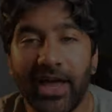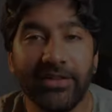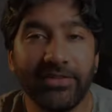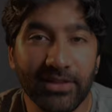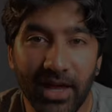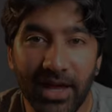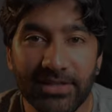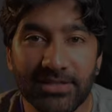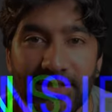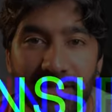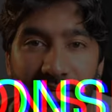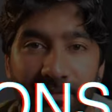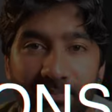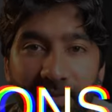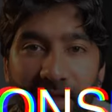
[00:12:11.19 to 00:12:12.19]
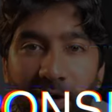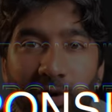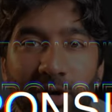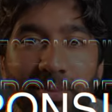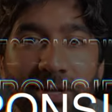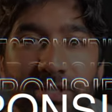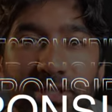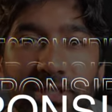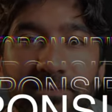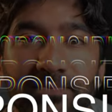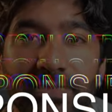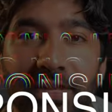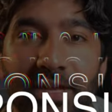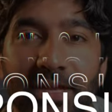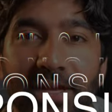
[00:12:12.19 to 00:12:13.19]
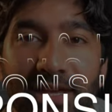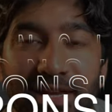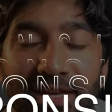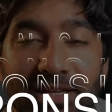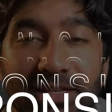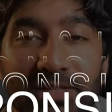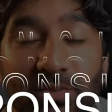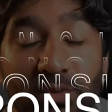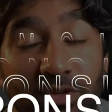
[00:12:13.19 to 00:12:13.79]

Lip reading: And the last thing I want to mention is